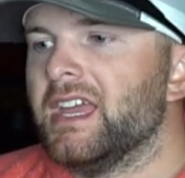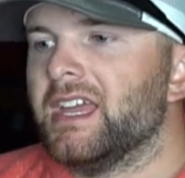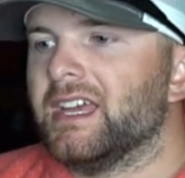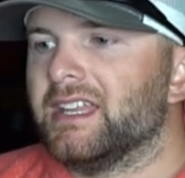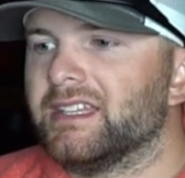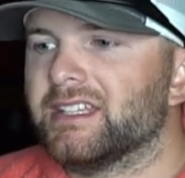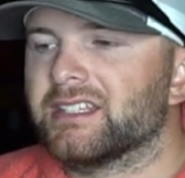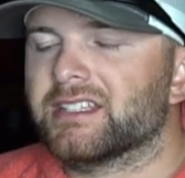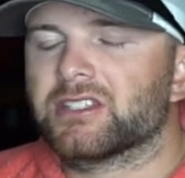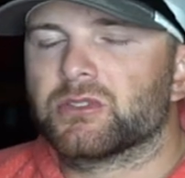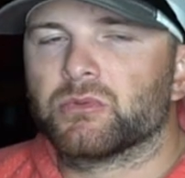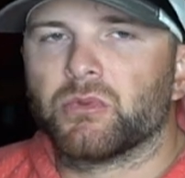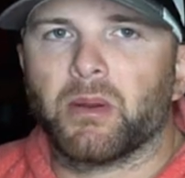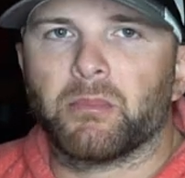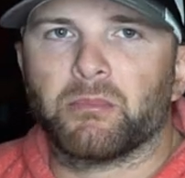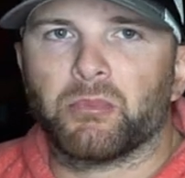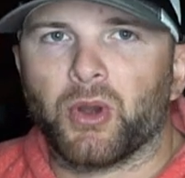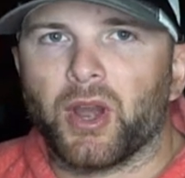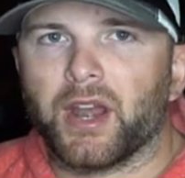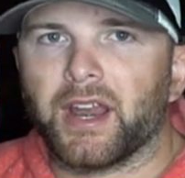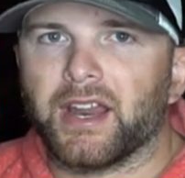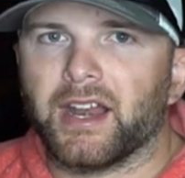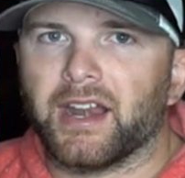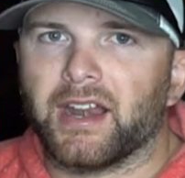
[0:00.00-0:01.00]
And this is what
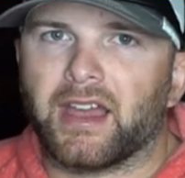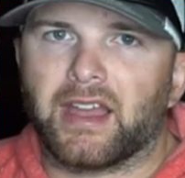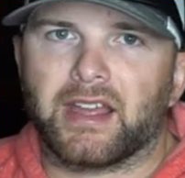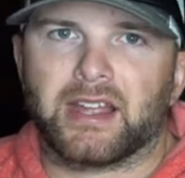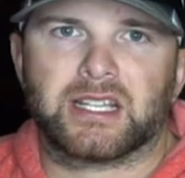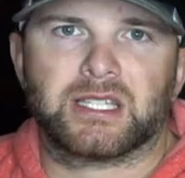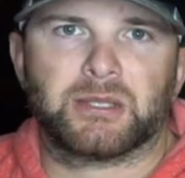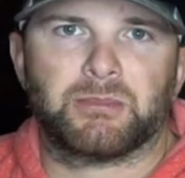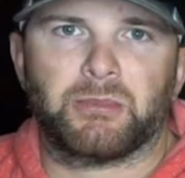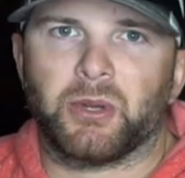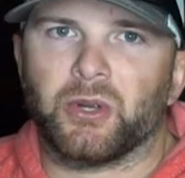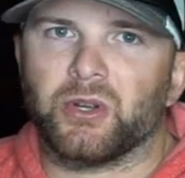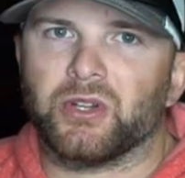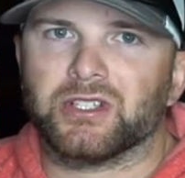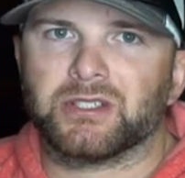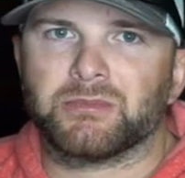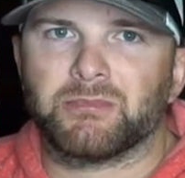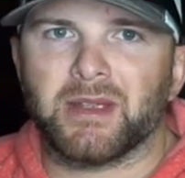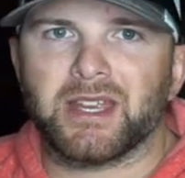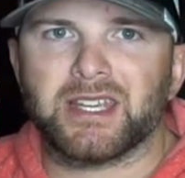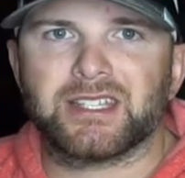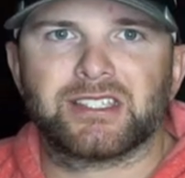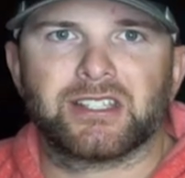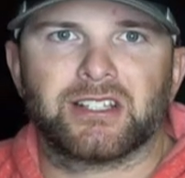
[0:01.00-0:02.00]
Brennan and I experienced
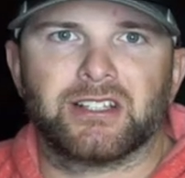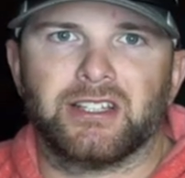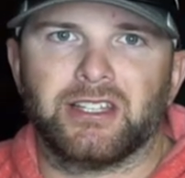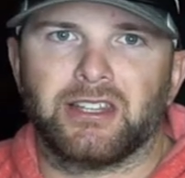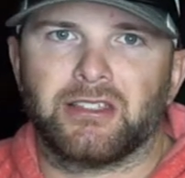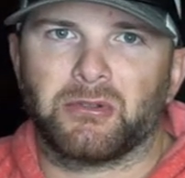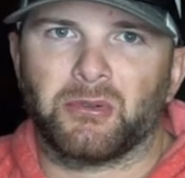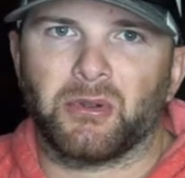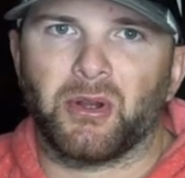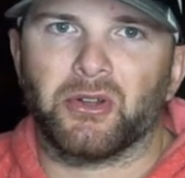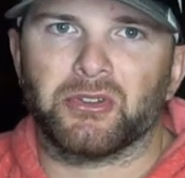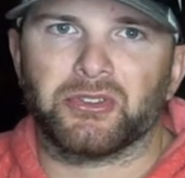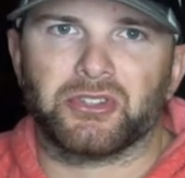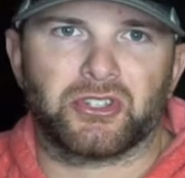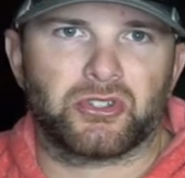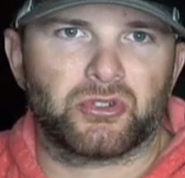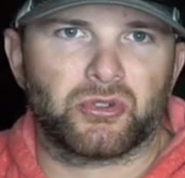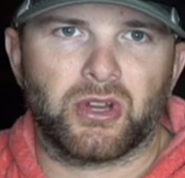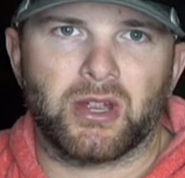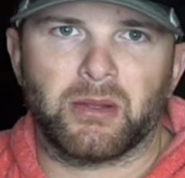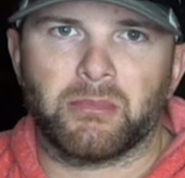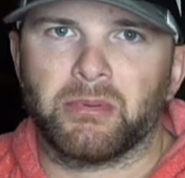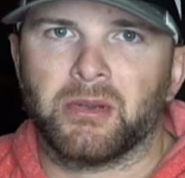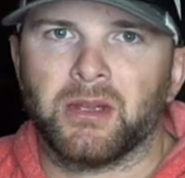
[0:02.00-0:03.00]
basically throughout the
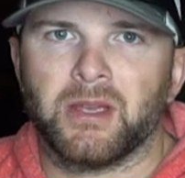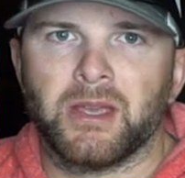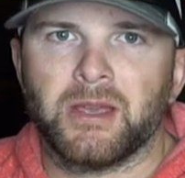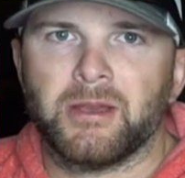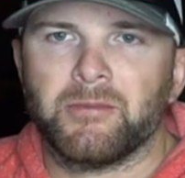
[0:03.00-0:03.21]
trip,